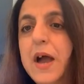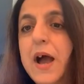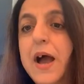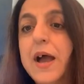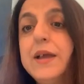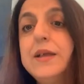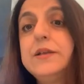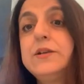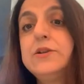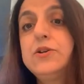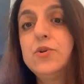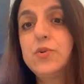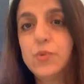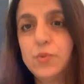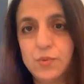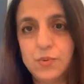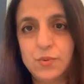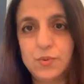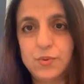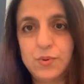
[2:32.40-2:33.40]
I
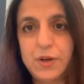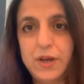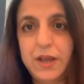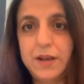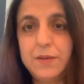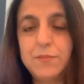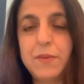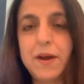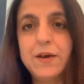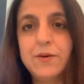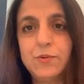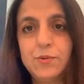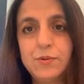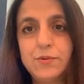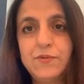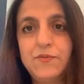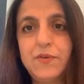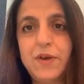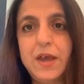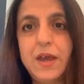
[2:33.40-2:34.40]
too, in my
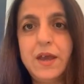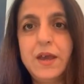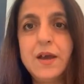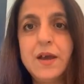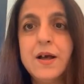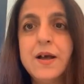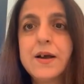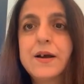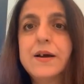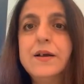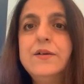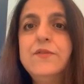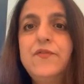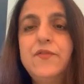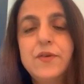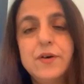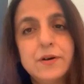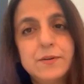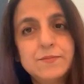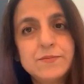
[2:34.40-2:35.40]
own way,
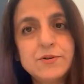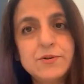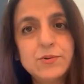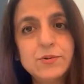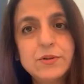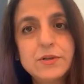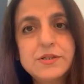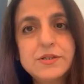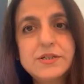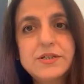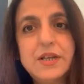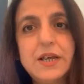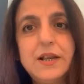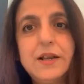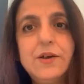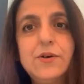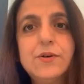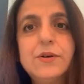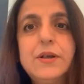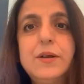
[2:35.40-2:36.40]
conform to the
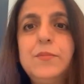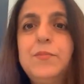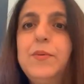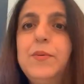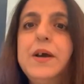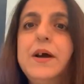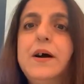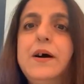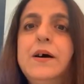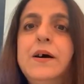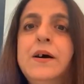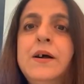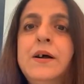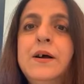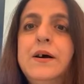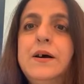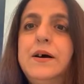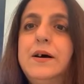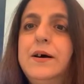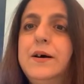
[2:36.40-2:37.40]
stereotypia
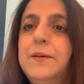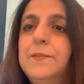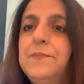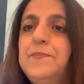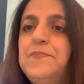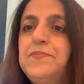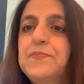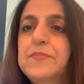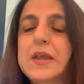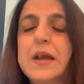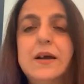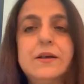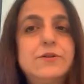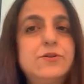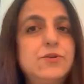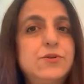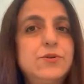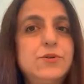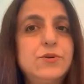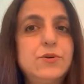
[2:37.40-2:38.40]

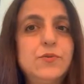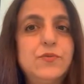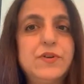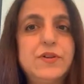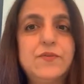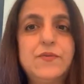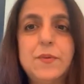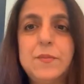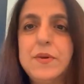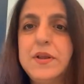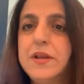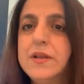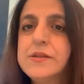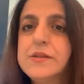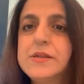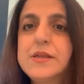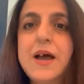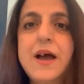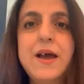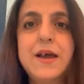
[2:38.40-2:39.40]
to do with women in
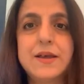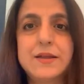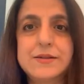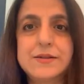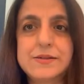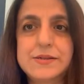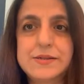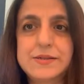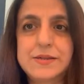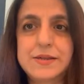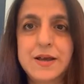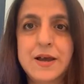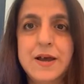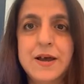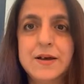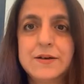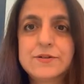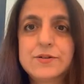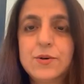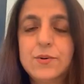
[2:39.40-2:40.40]
science.
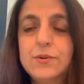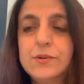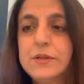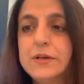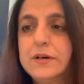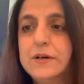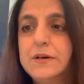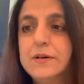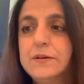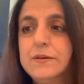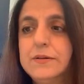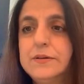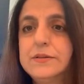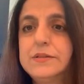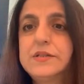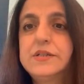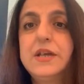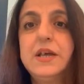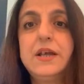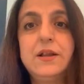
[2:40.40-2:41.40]
So the
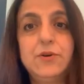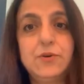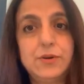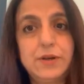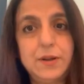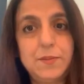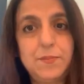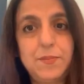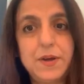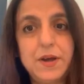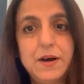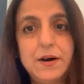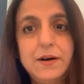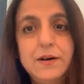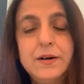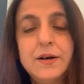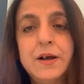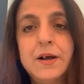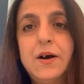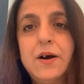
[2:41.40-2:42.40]

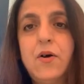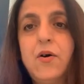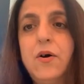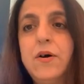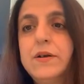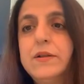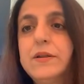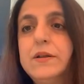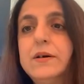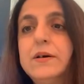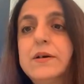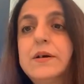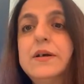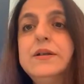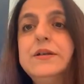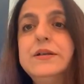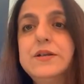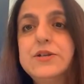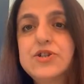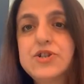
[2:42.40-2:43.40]
stereotypia or the
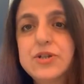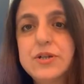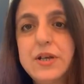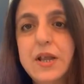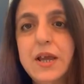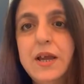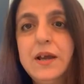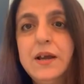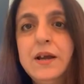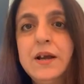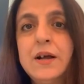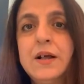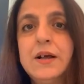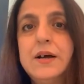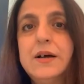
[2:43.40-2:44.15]
conditioning